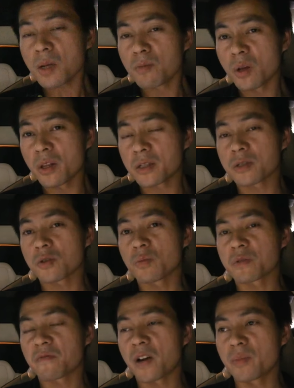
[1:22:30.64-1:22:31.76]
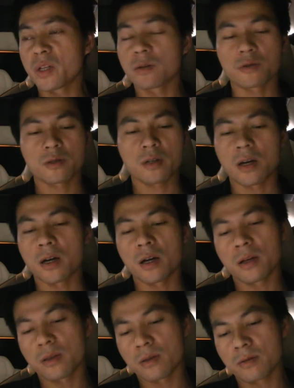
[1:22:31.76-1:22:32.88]
Model S is almost five meters,
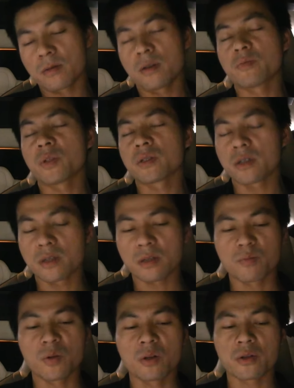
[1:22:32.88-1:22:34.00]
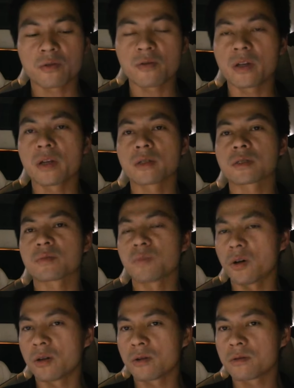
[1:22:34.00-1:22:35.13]
and it's been said that Model three is
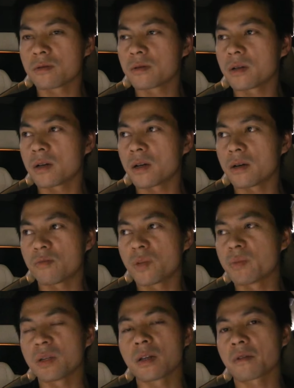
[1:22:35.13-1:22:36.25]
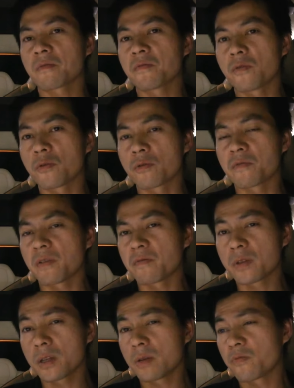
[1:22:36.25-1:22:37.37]
smaller, maybe like four
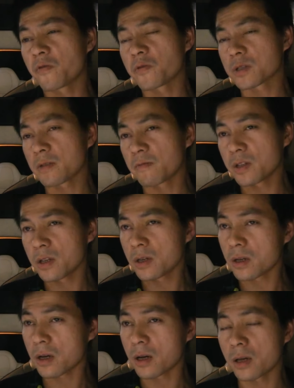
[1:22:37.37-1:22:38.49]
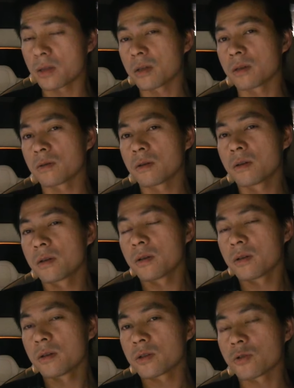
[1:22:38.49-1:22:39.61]
fifty, four seventy, and then
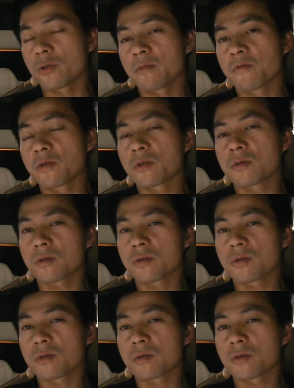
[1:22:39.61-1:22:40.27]
so it will